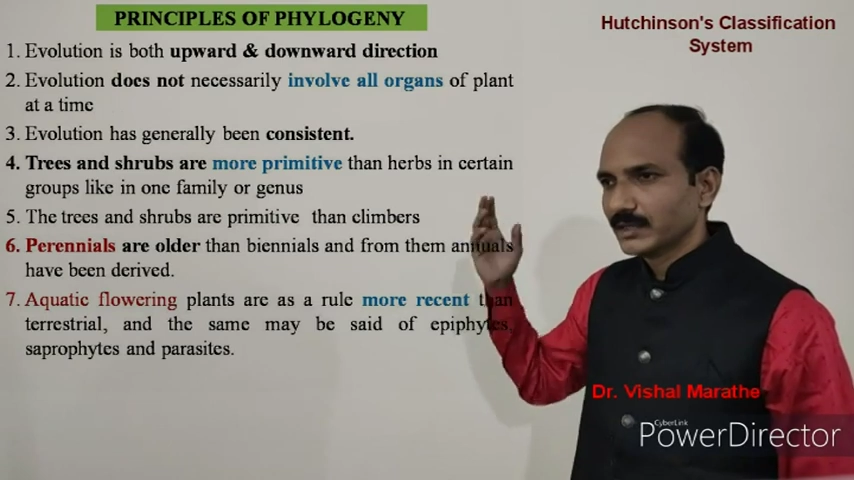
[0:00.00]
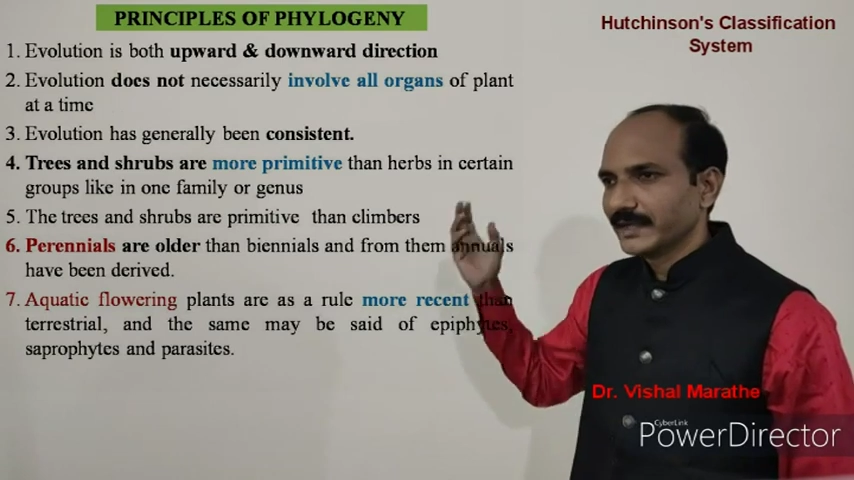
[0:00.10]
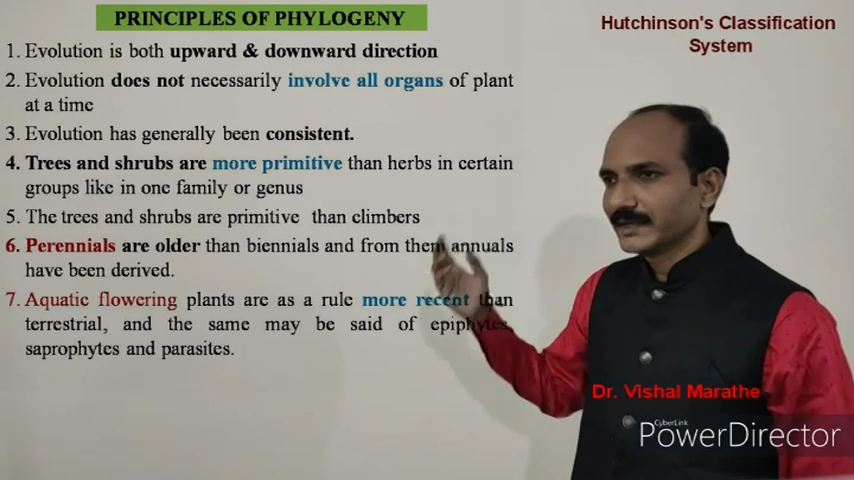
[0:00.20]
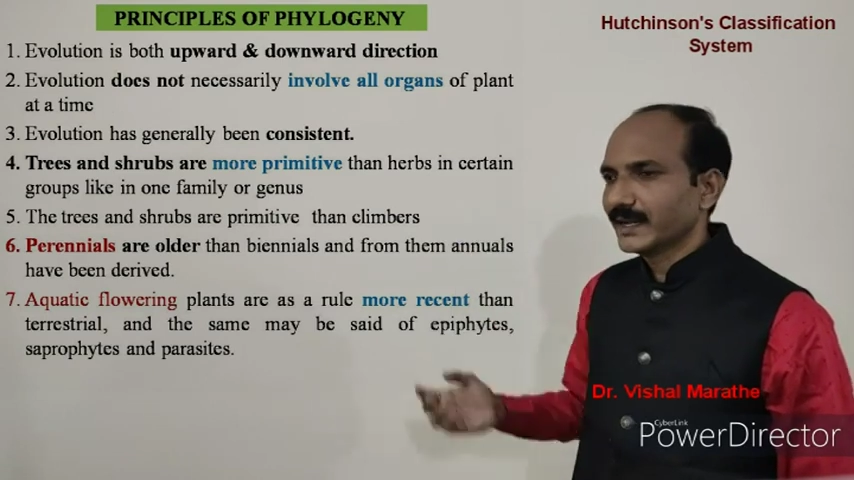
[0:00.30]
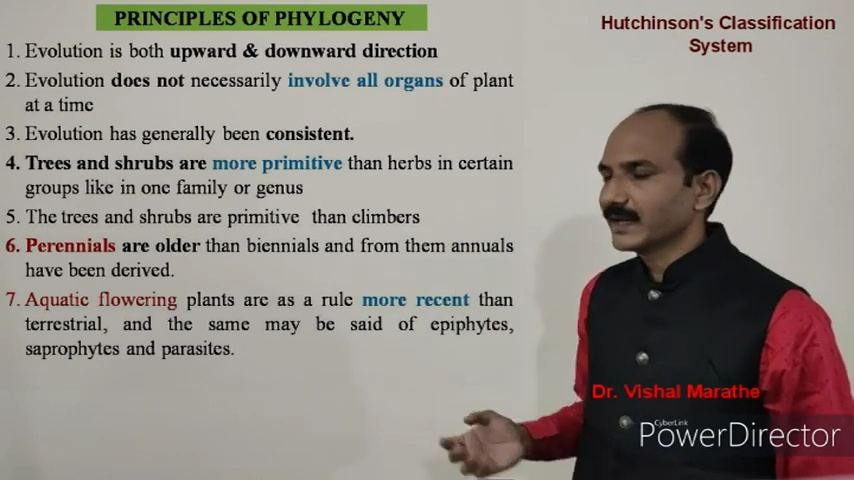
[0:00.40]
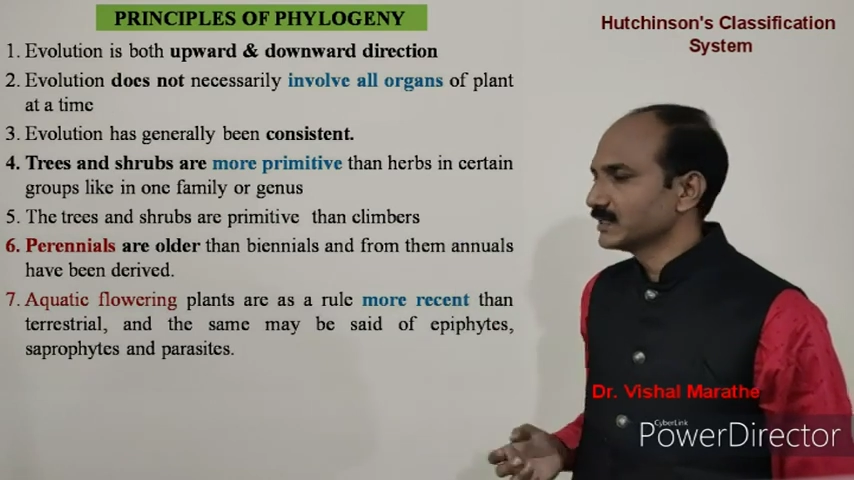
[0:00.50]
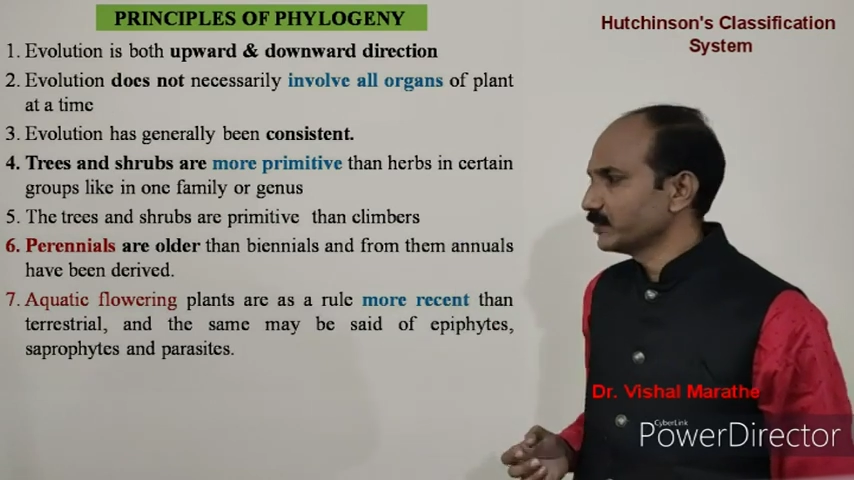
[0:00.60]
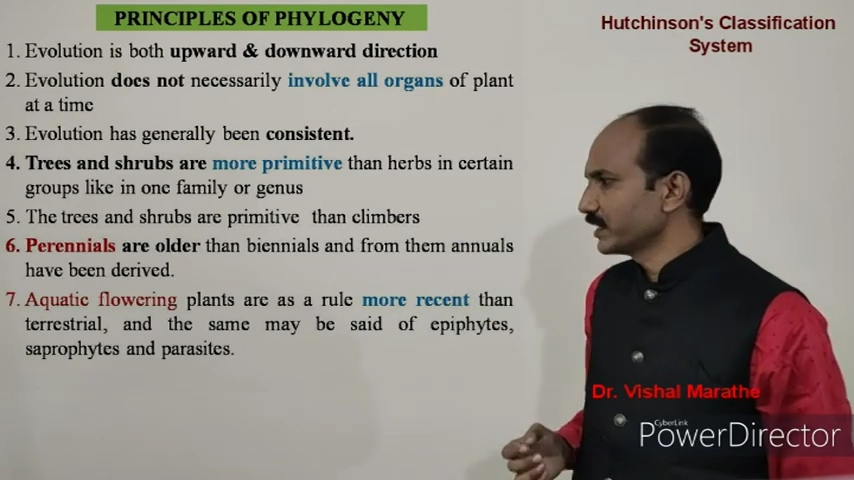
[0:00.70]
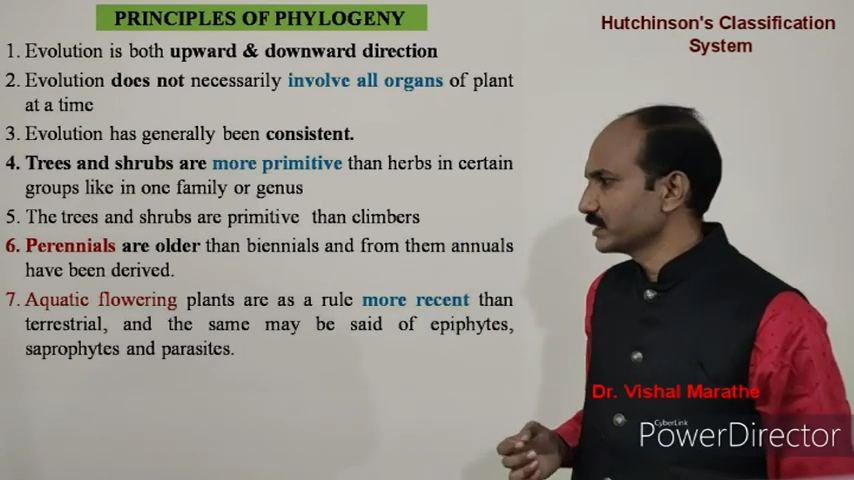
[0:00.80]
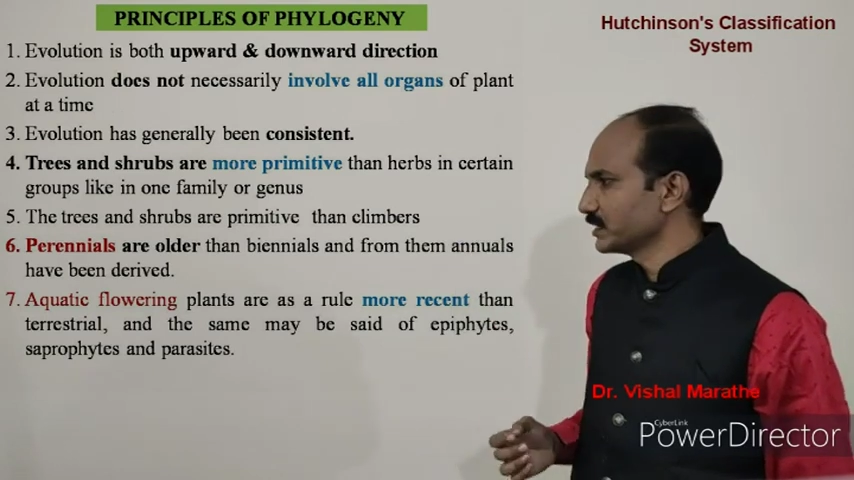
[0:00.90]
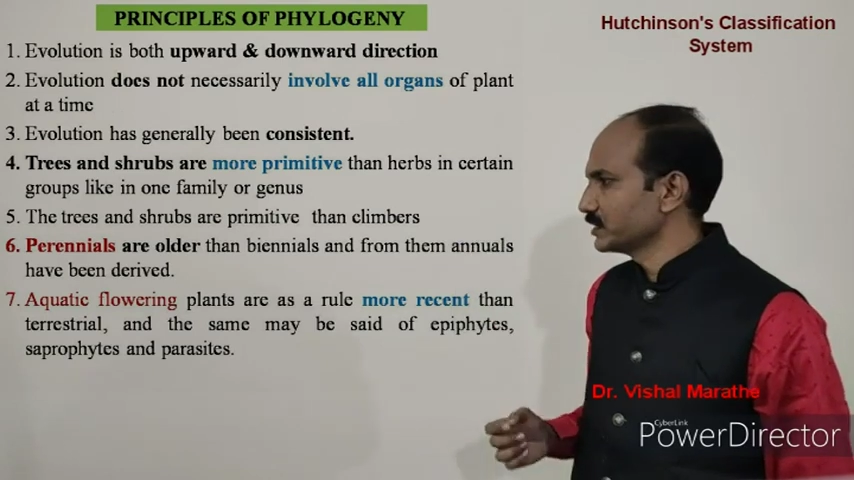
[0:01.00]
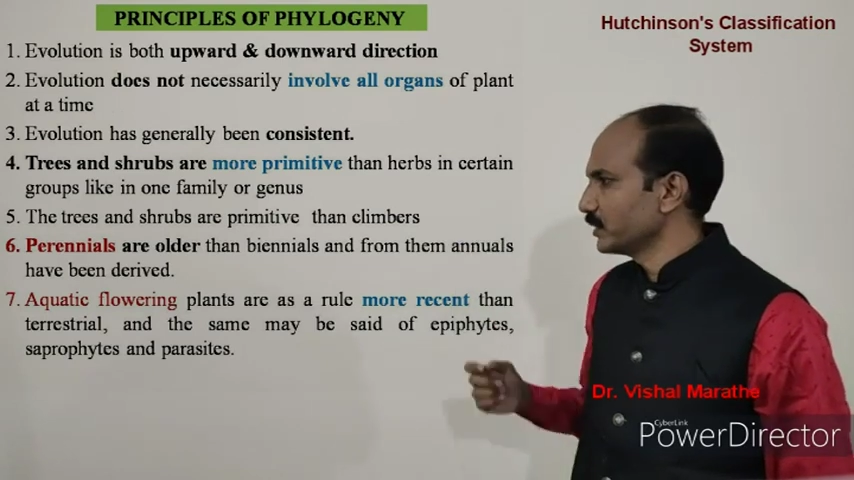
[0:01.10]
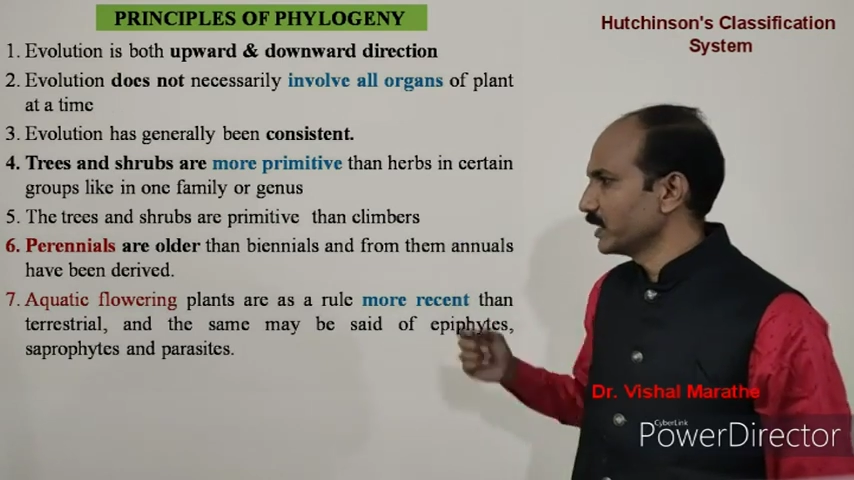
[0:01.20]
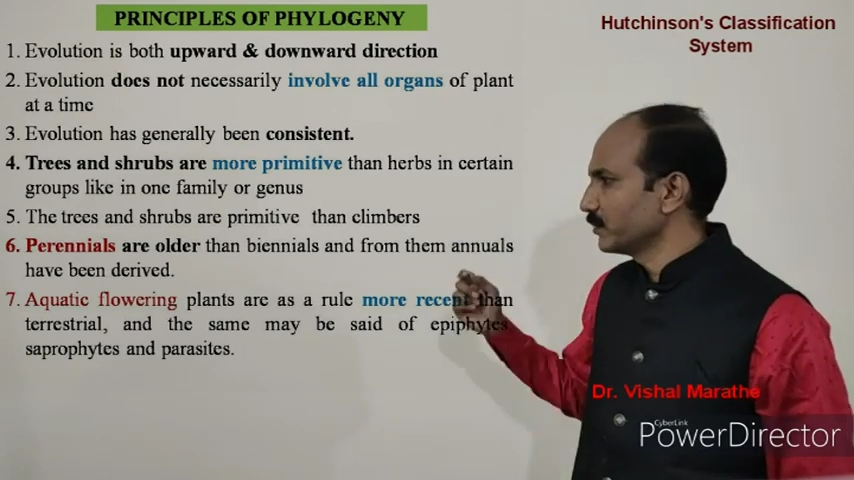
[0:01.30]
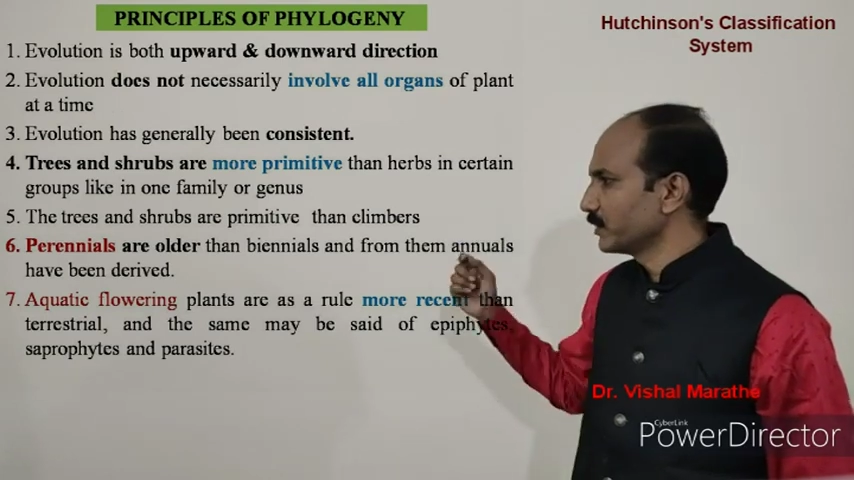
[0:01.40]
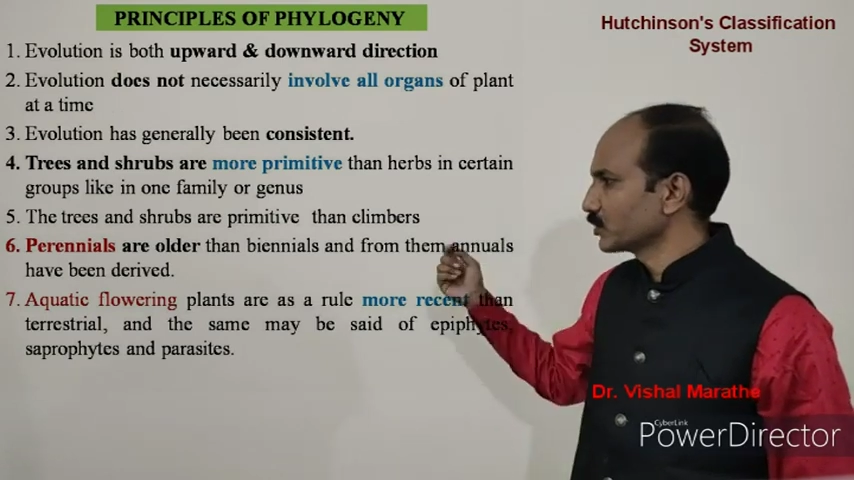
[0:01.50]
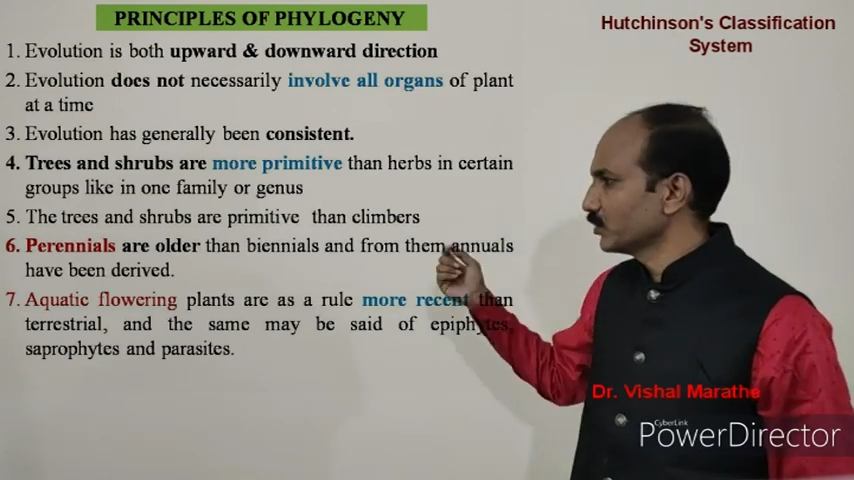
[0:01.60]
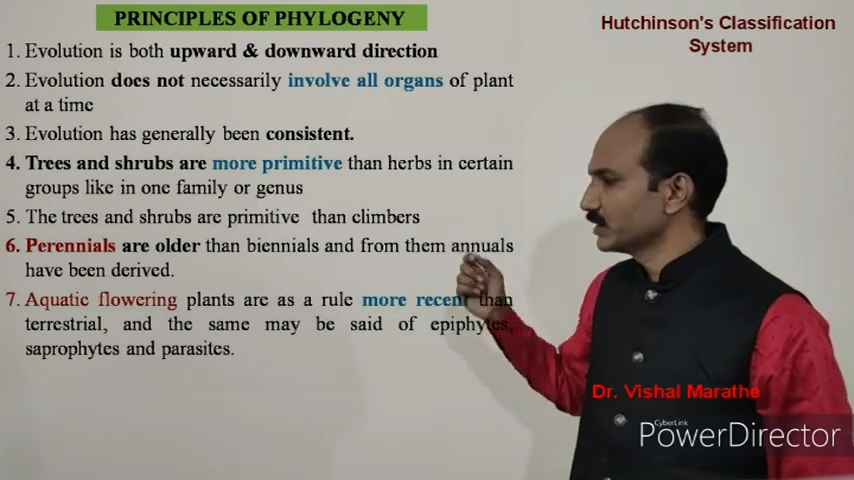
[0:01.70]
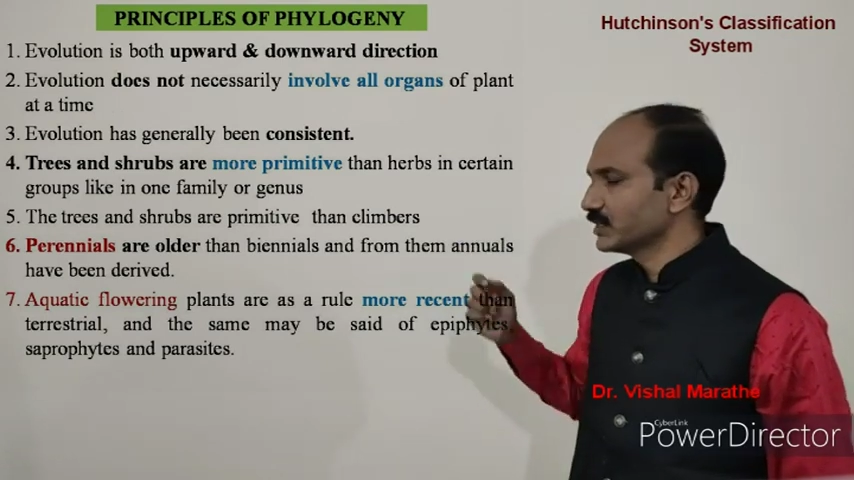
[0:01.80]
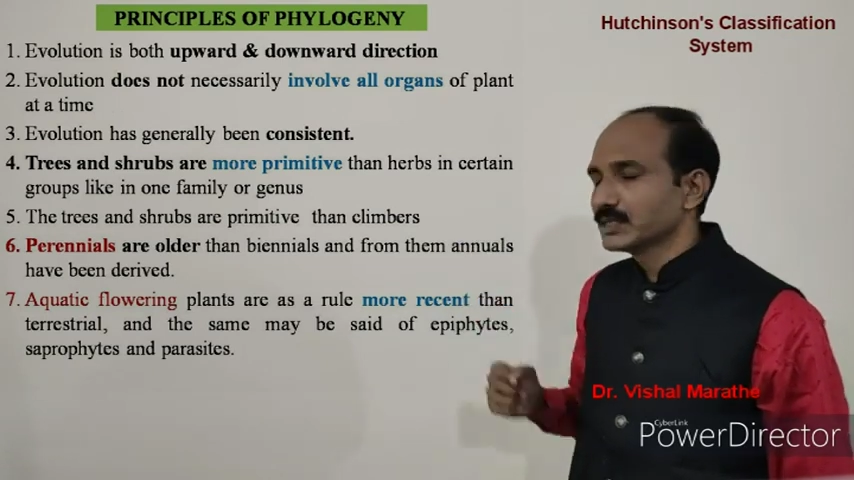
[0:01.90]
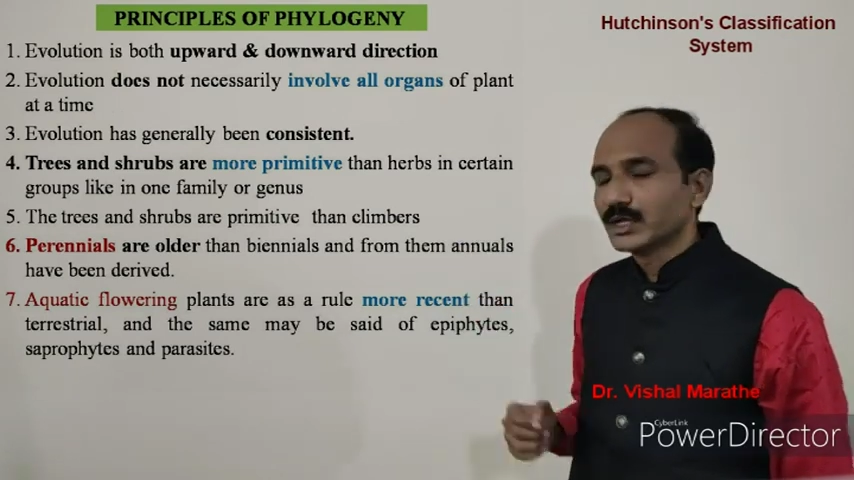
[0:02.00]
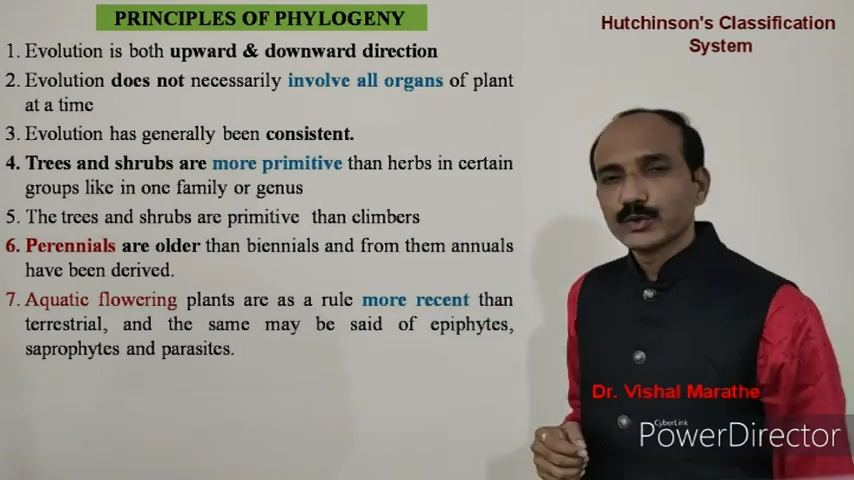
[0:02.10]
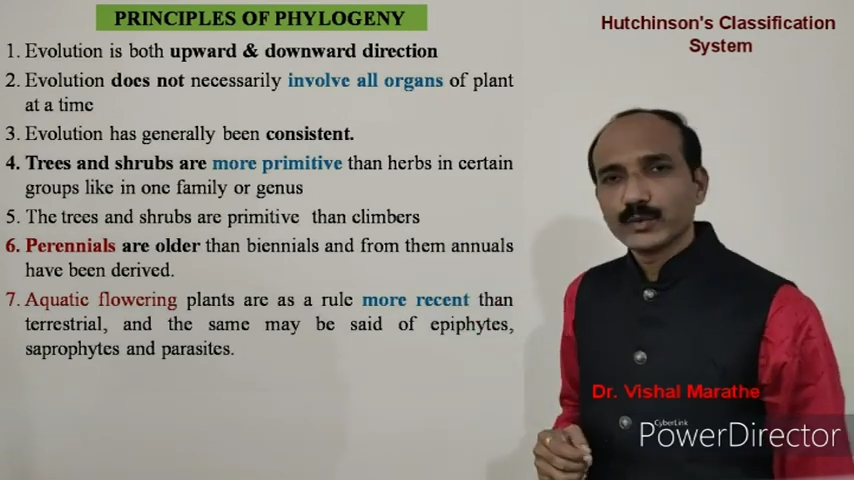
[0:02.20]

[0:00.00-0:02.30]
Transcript: the entire classification is mainly based on these